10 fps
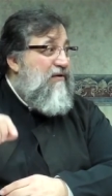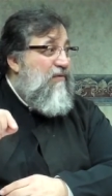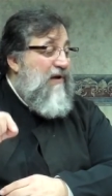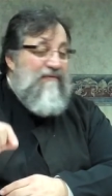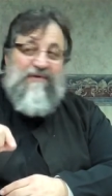
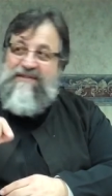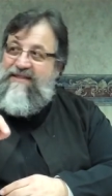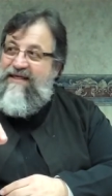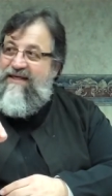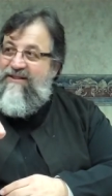Whoever is
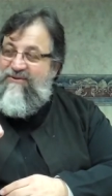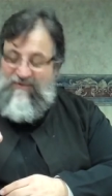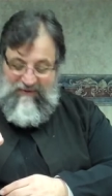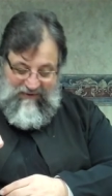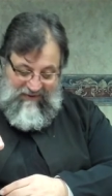seeking the
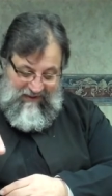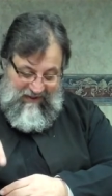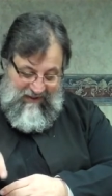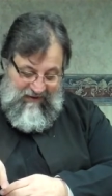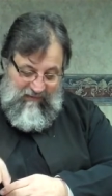truth
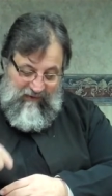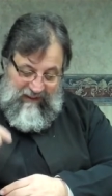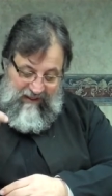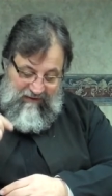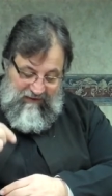will
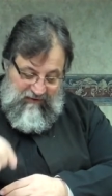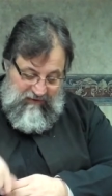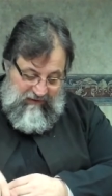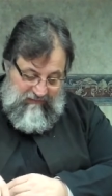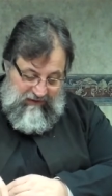hear the
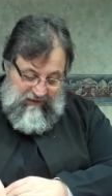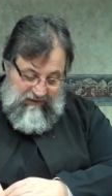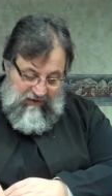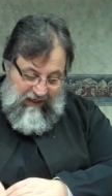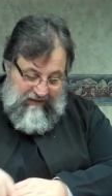truth of Jesus
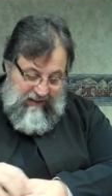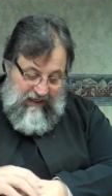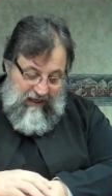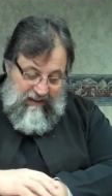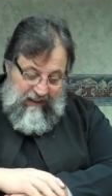Christ.
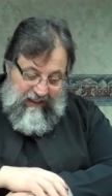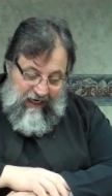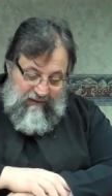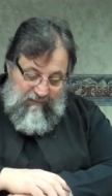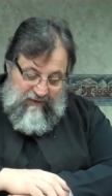The
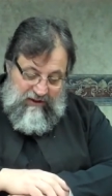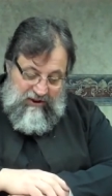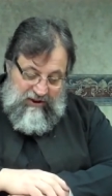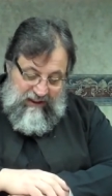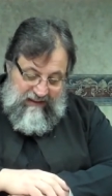kingdom which
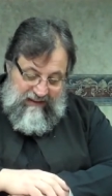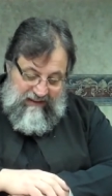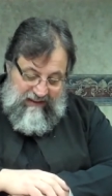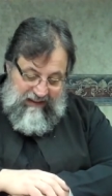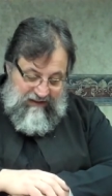Jesus
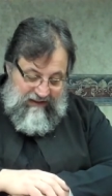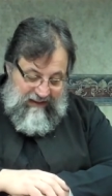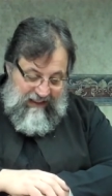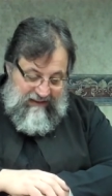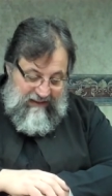teaches
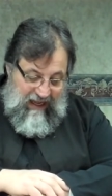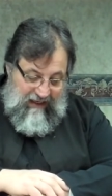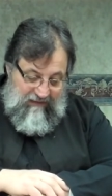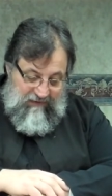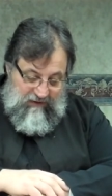is
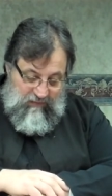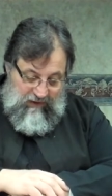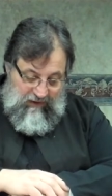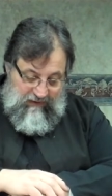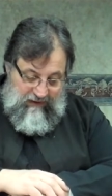not of this
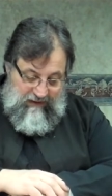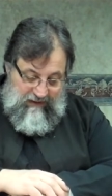world.